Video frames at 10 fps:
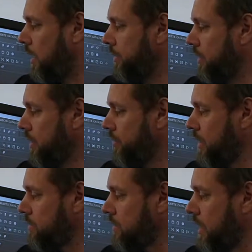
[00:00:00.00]
delete
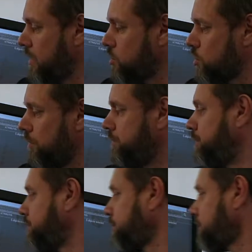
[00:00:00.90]
that sketch
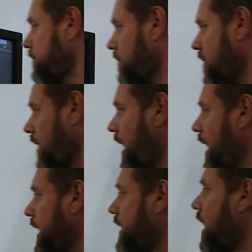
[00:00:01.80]

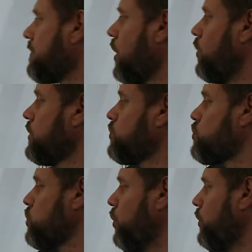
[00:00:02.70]
and I'm going to
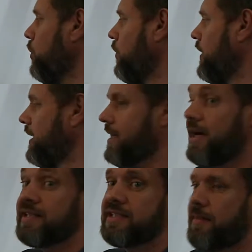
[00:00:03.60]
show you the
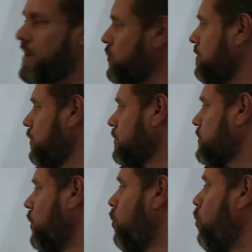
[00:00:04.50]
custom attributes.
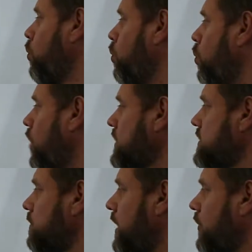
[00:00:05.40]
So what's
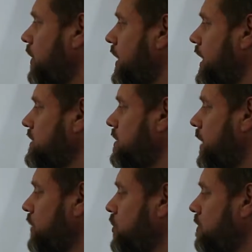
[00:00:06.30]
about the custom
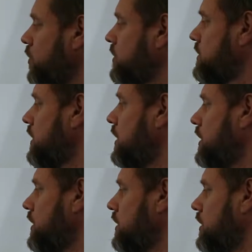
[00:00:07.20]
attributes?
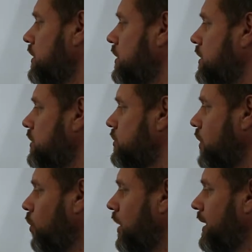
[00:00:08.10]

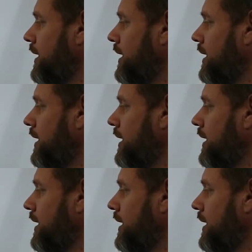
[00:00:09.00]
So